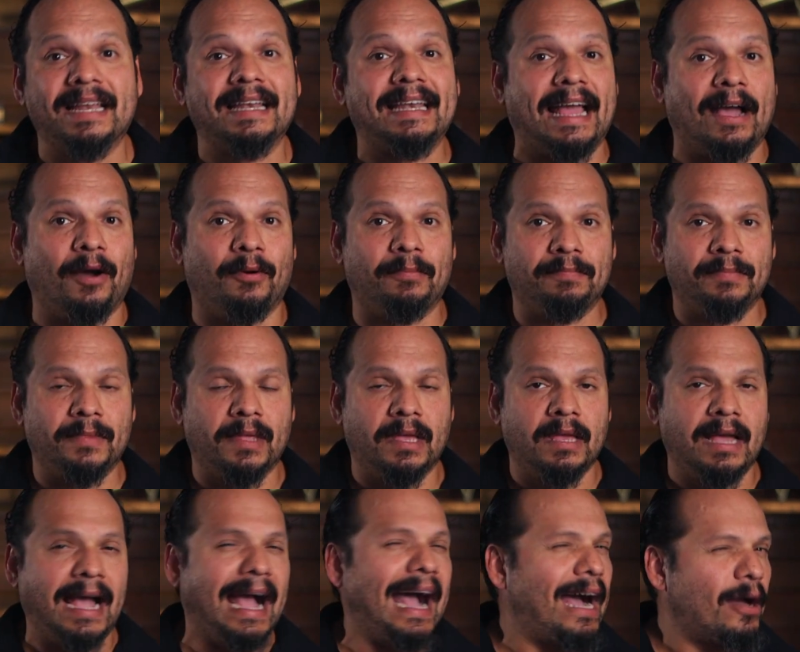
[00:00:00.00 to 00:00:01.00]
Now,
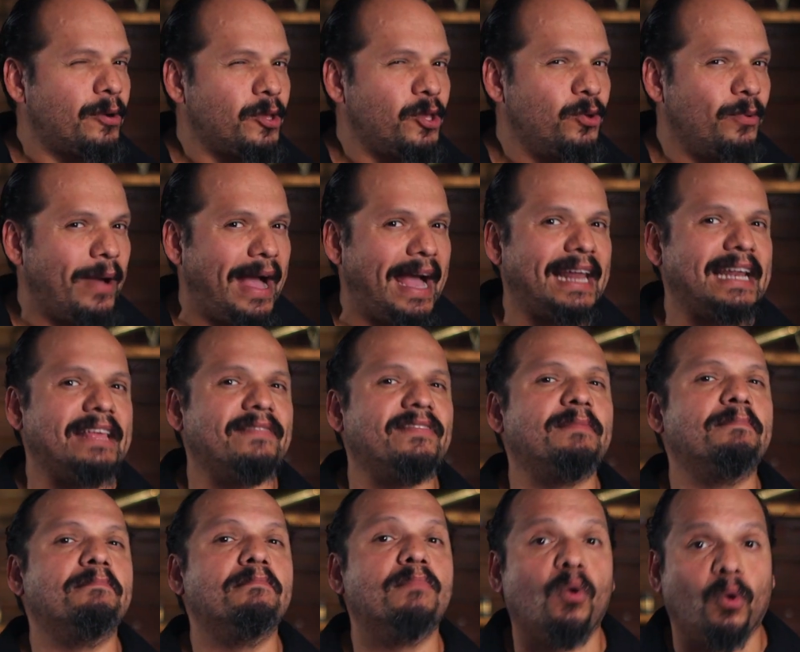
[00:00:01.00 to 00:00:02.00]
how do you add
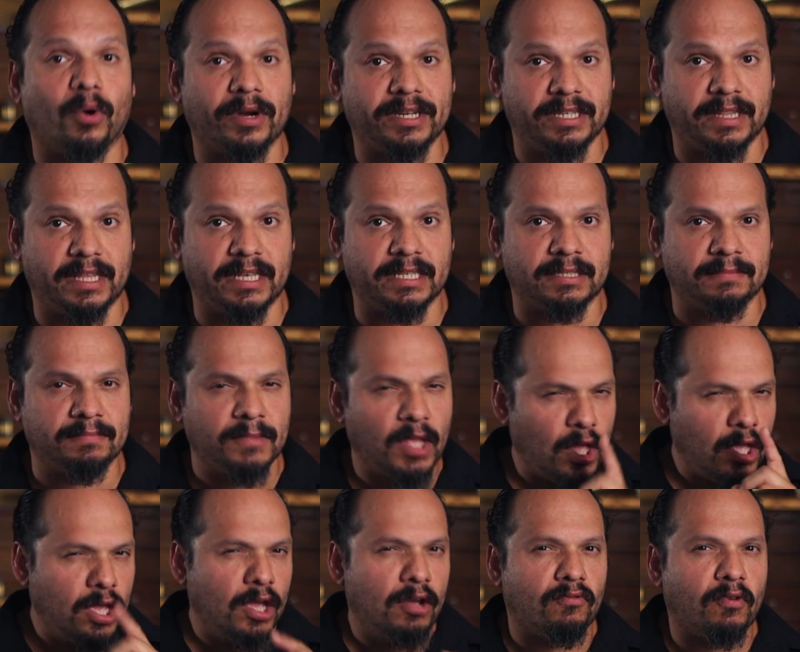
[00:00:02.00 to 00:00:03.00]
even more to this?
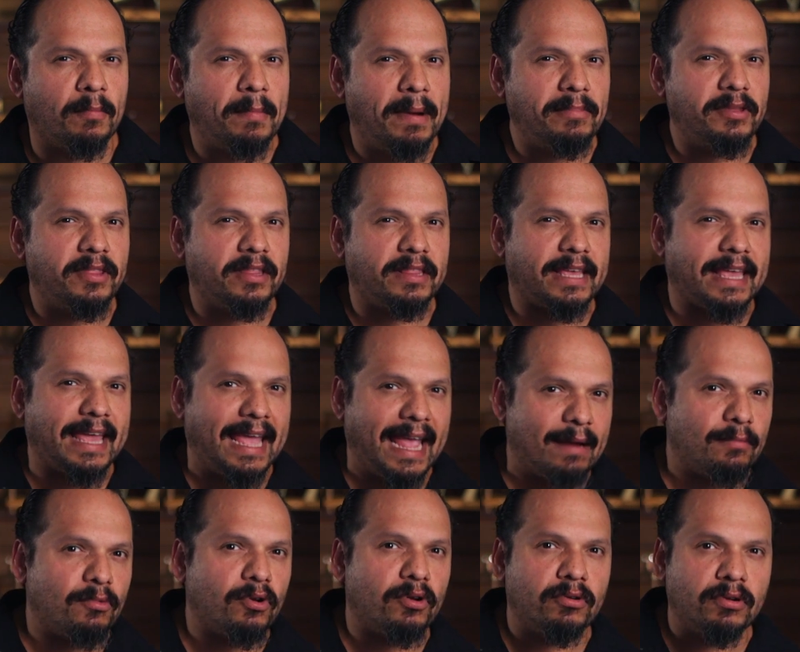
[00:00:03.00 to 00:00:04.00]
Remember that the
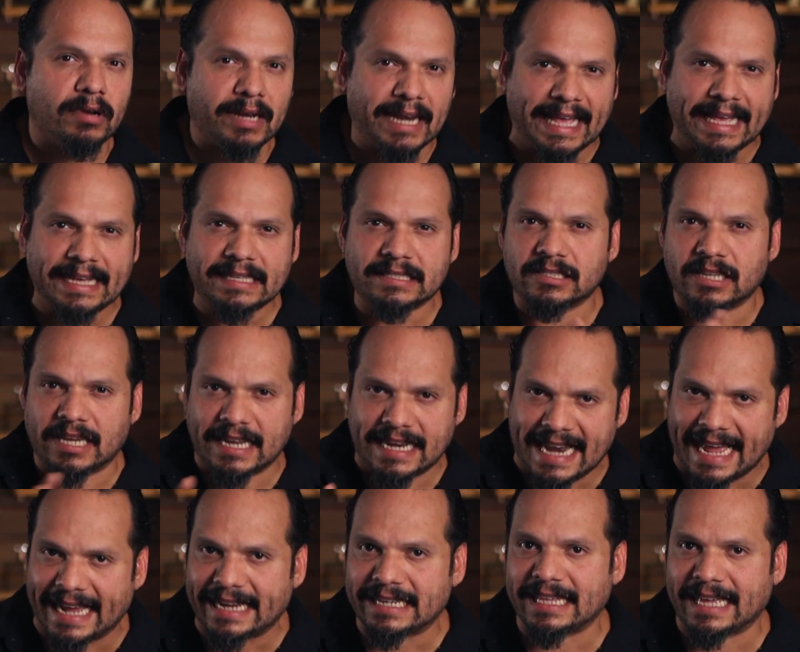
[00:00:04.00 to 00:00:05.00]
camera links
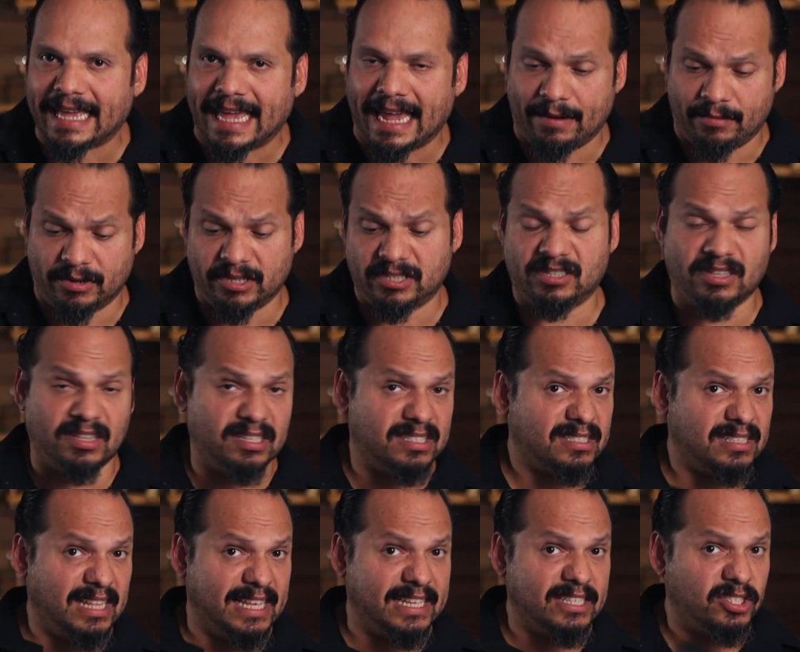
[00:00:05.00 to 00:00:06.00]
connect the cameras to the
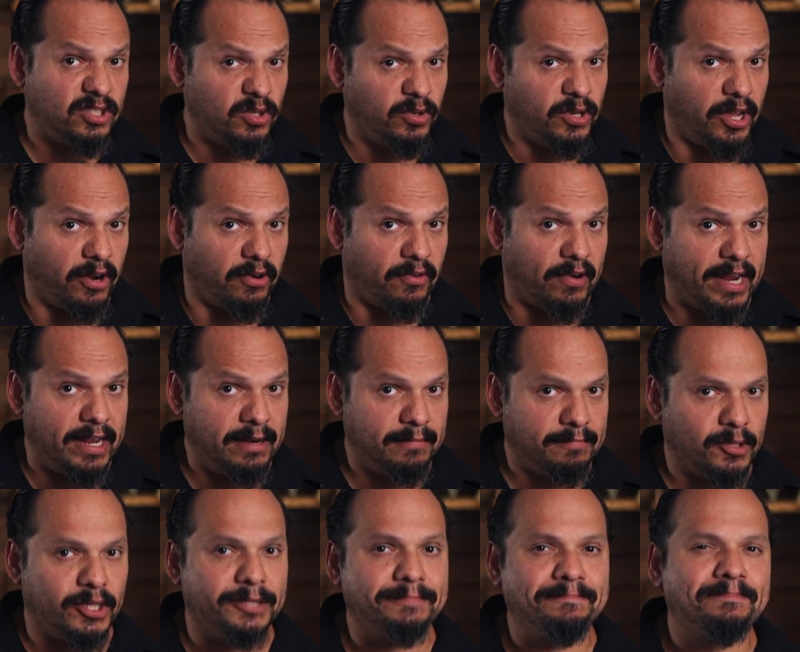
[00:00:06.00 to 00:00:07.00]
SlingStudio,
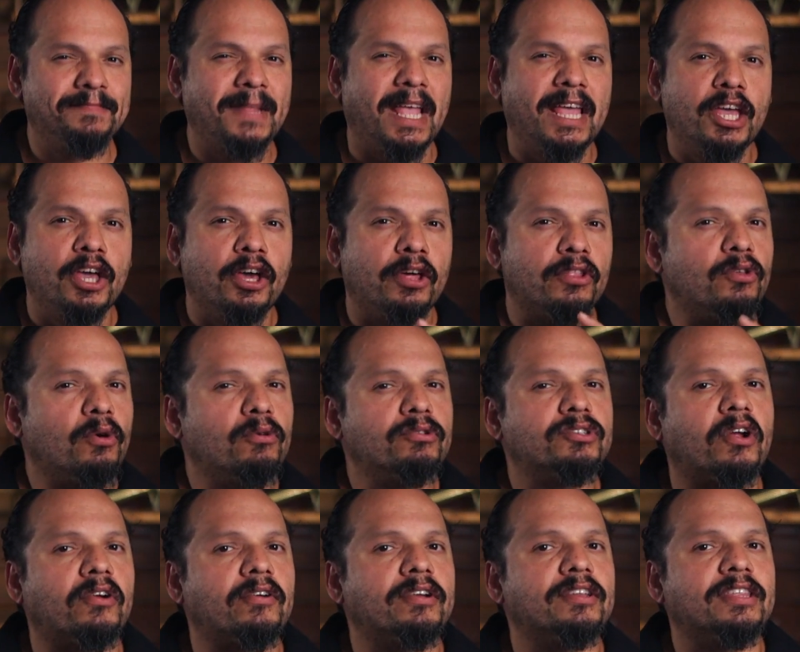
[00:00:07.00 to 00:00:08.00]
right? Well,
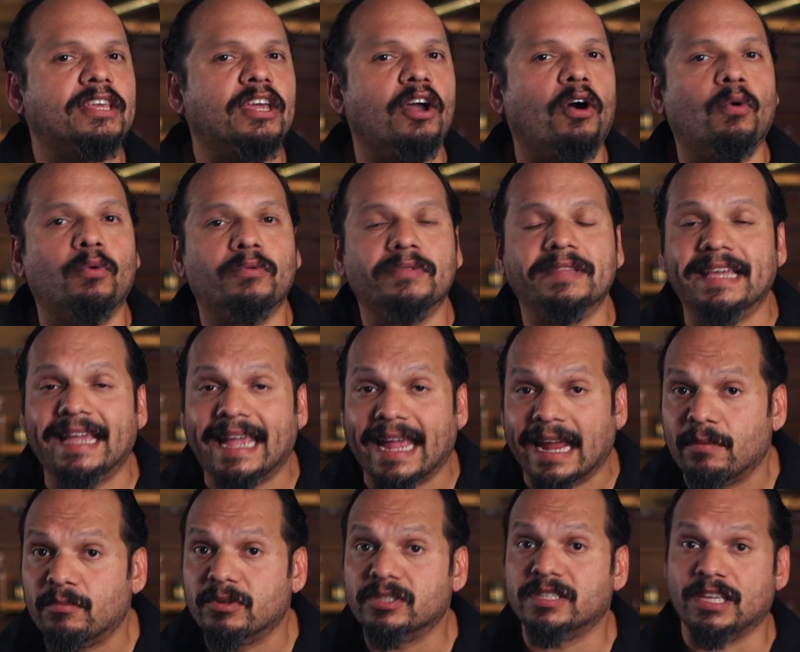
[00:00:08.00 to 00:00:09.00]
those aren't the only
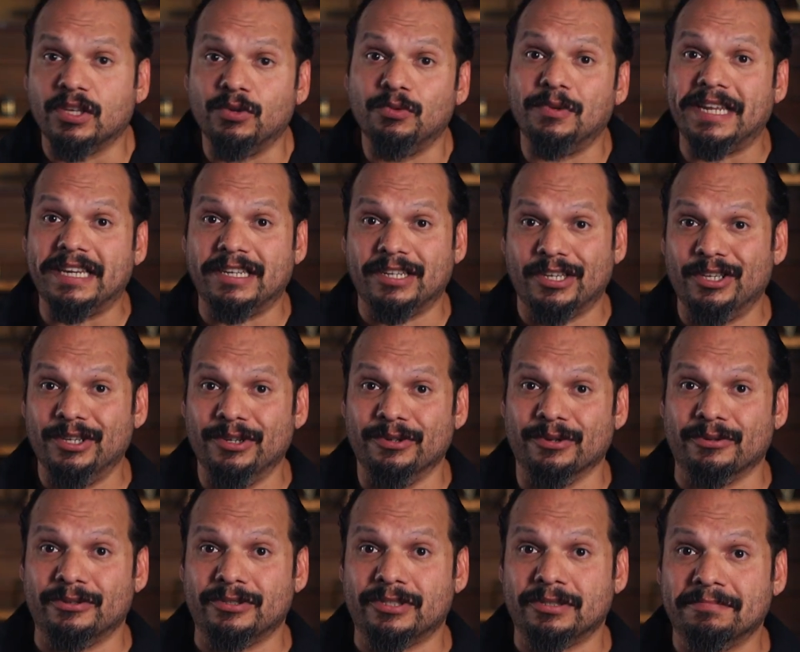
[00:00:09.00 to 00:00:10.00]
cameras that you need to
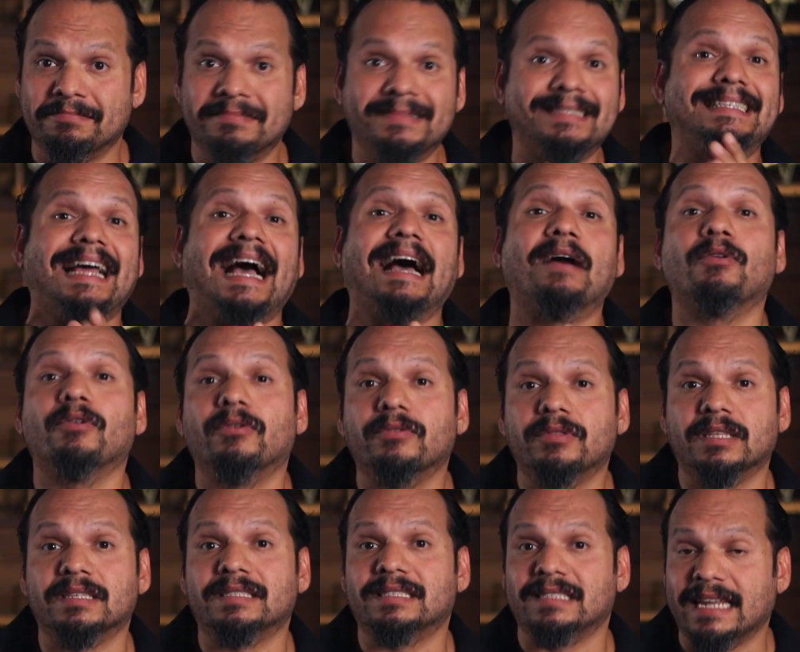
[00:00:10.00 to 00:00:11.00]
use. But
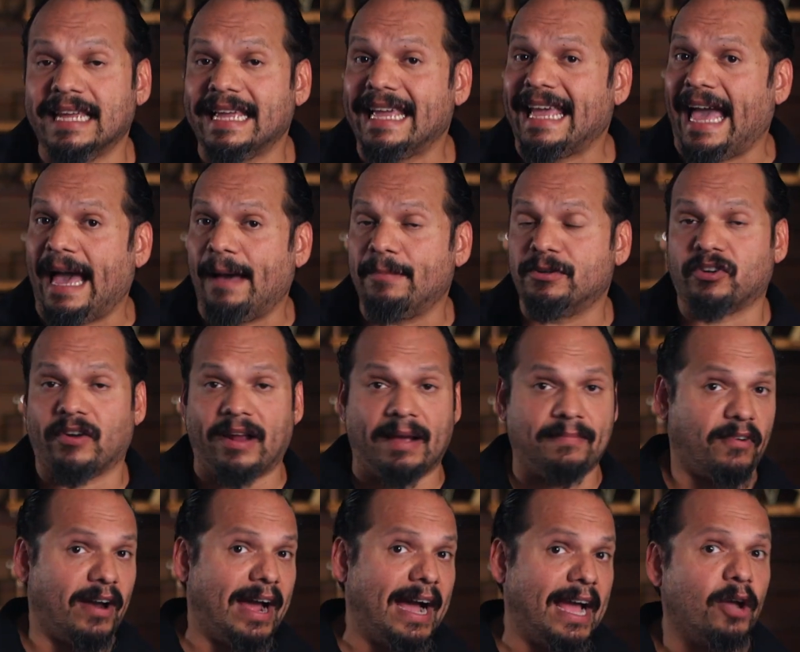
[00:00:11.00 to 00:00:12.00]
download the Sling Capture
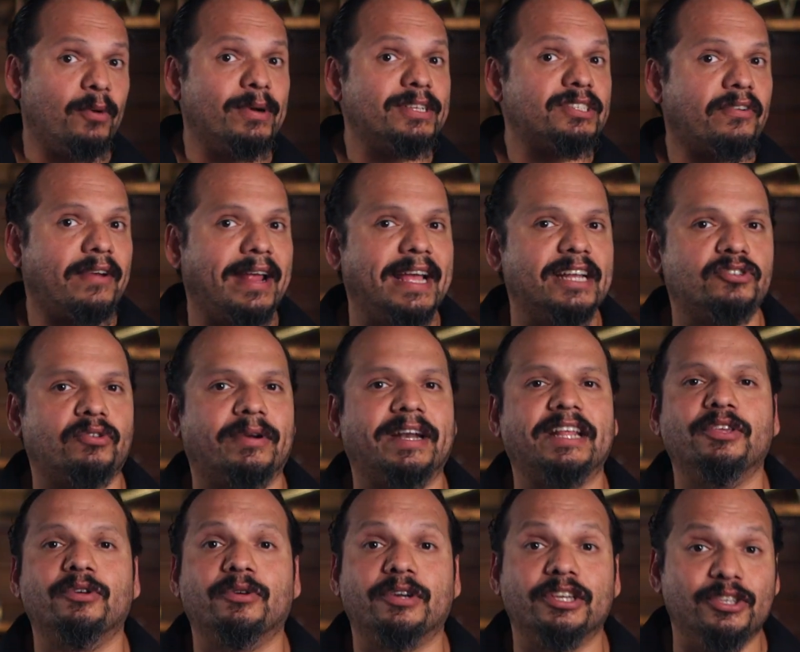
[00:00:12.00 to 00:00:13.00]
app for iOS or Android
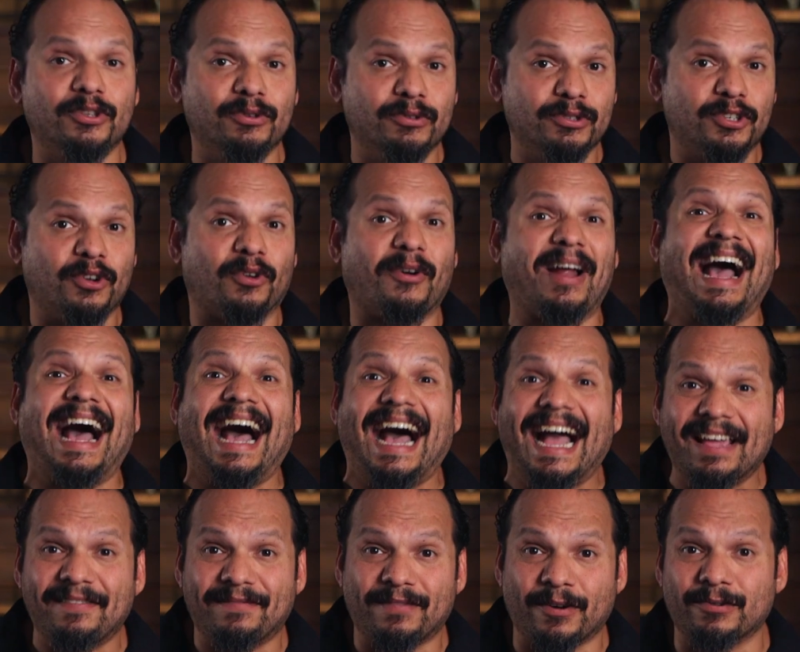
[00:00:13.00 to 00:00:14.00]
and you can use your
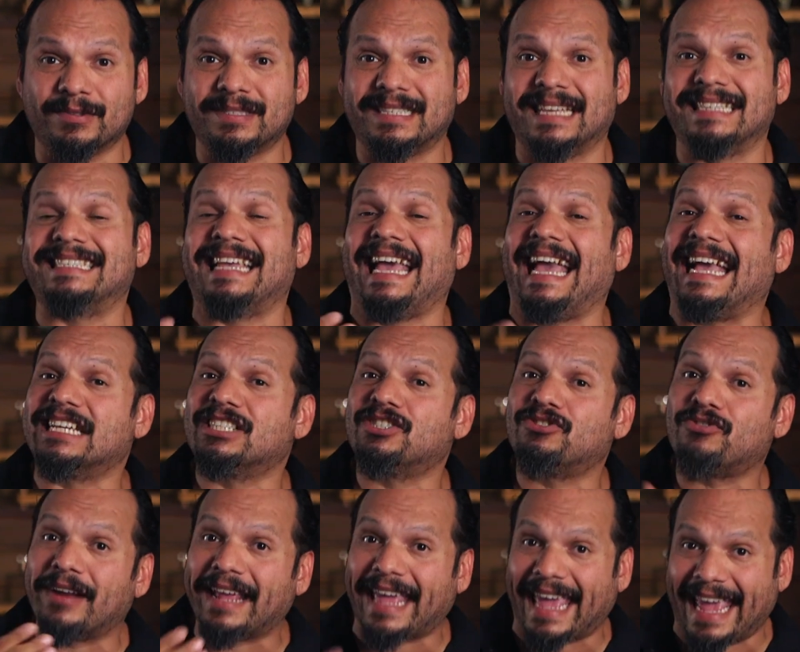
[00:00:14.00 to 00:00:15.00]
iPhones as
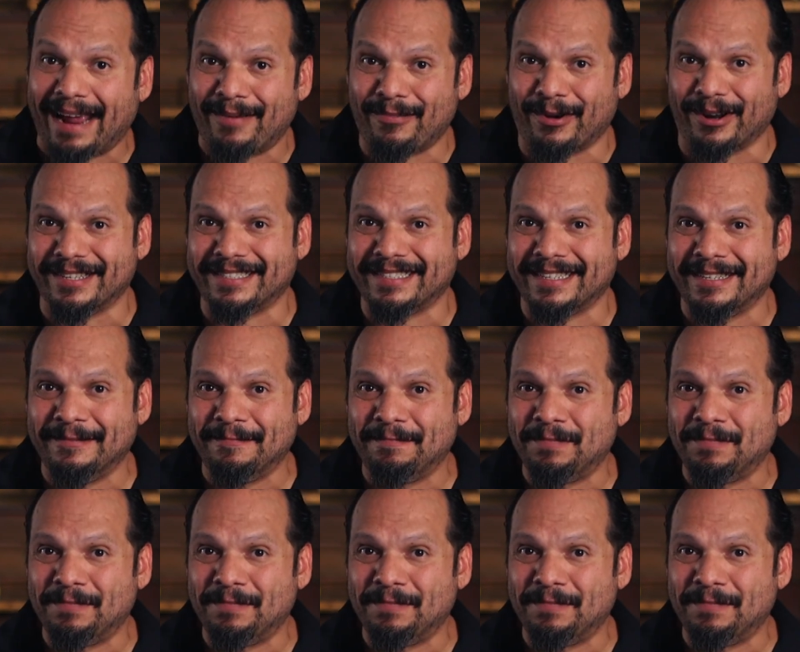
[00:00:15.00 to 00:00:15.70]
extra cameras.